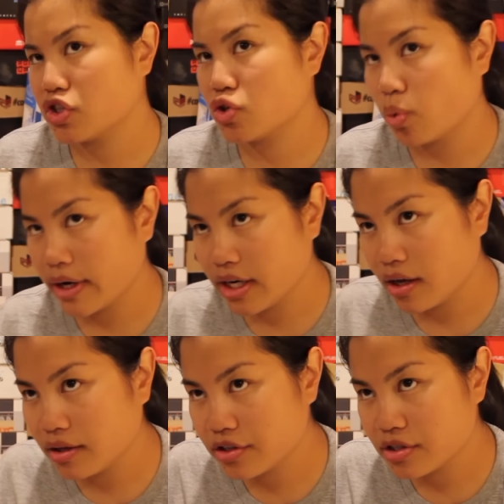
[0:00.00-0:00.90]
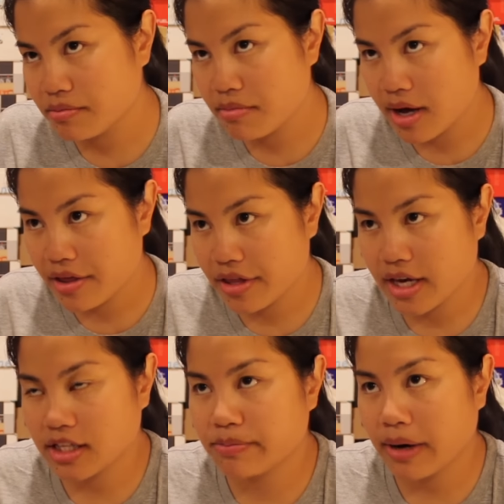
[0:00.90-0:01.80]
was $20 a month
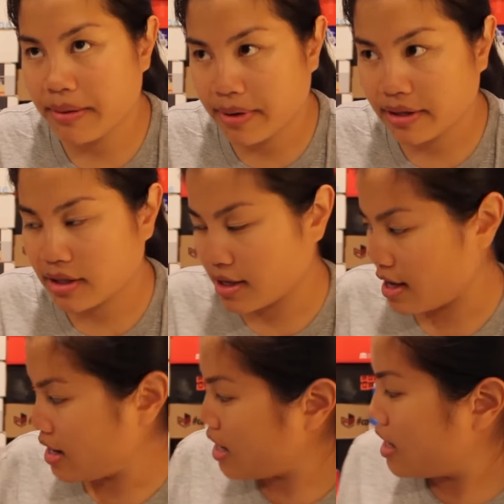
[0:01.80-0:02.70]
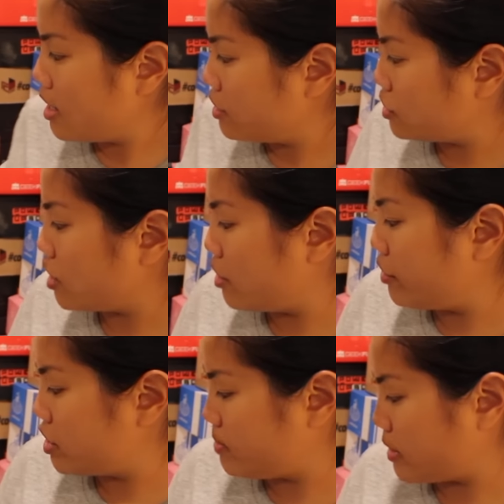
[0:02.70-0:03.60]
and it's bi-monthly. So
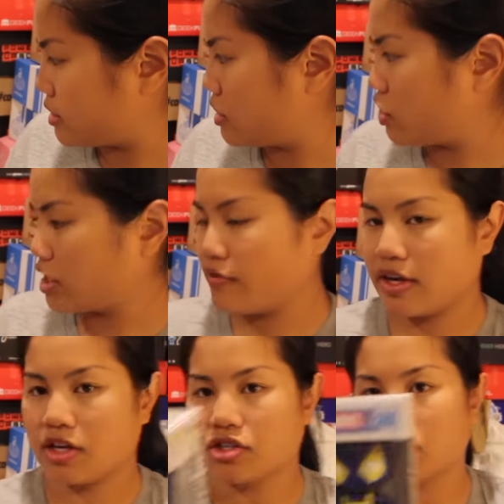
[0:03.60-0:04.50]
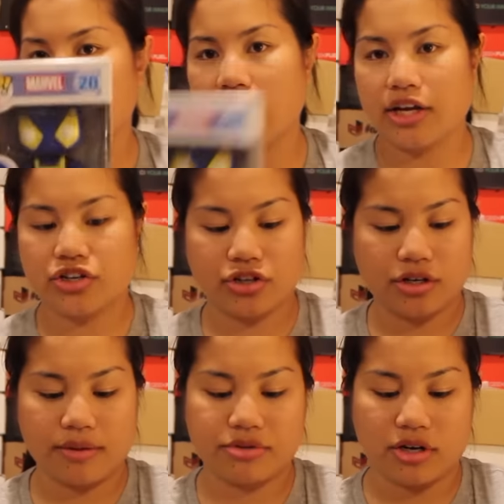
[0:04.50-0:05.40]
this box, let's check the value out. So you had
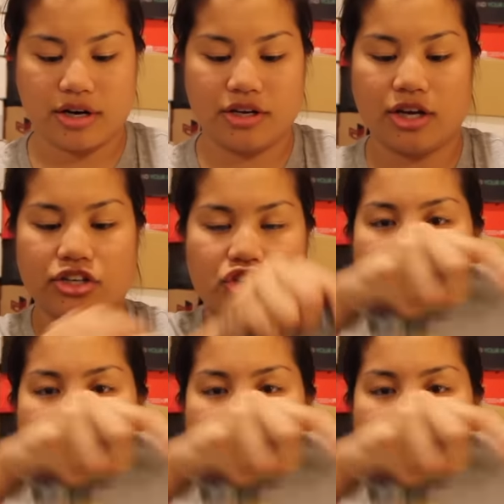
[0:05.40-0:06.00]
your, I'm sorry, you had your